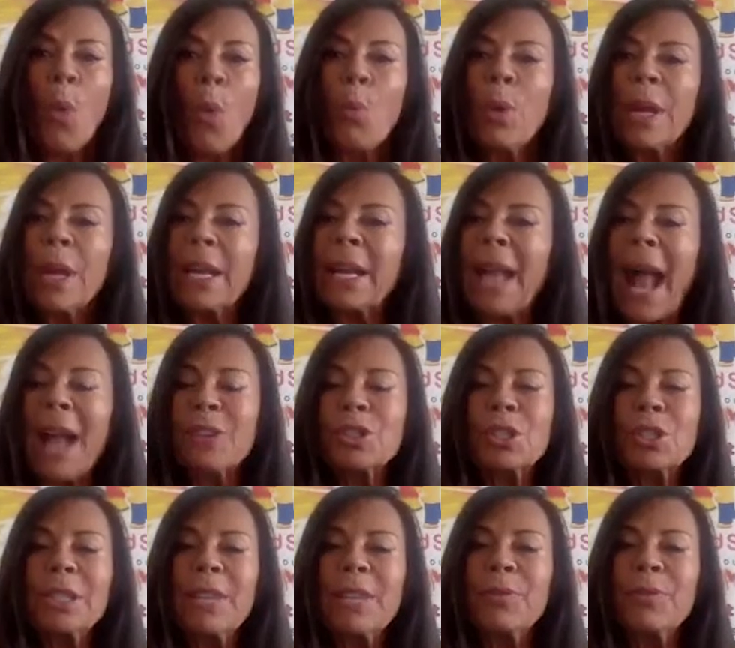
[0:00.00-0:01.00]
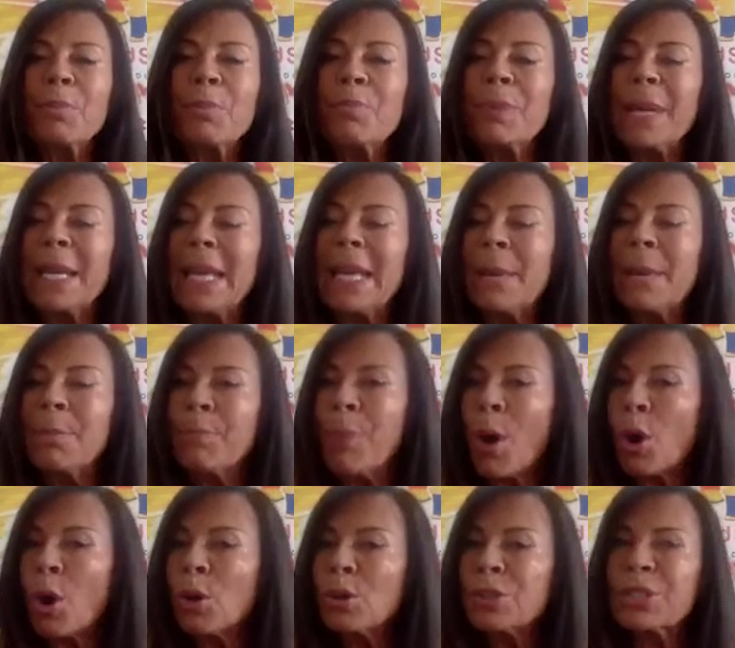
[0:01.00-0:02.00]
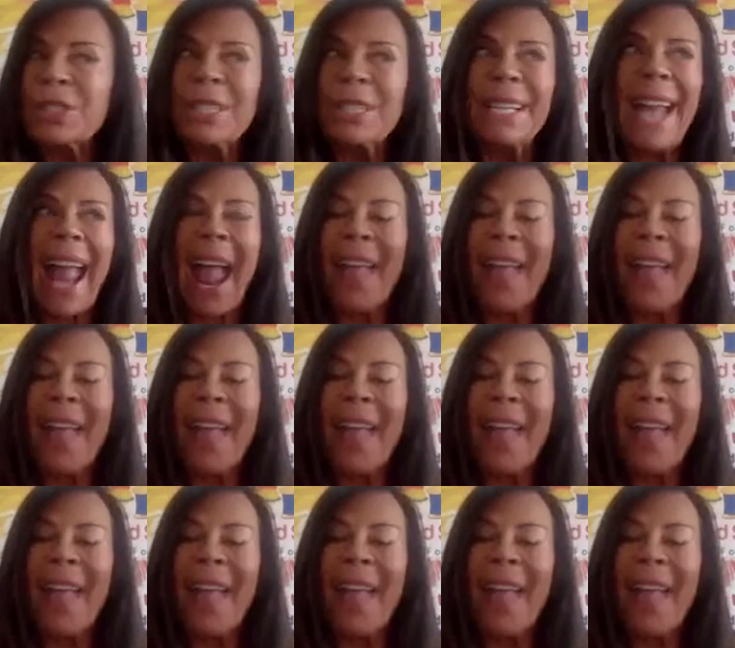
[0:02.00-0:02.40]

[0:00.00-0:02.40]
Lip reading: We could actually even be in person,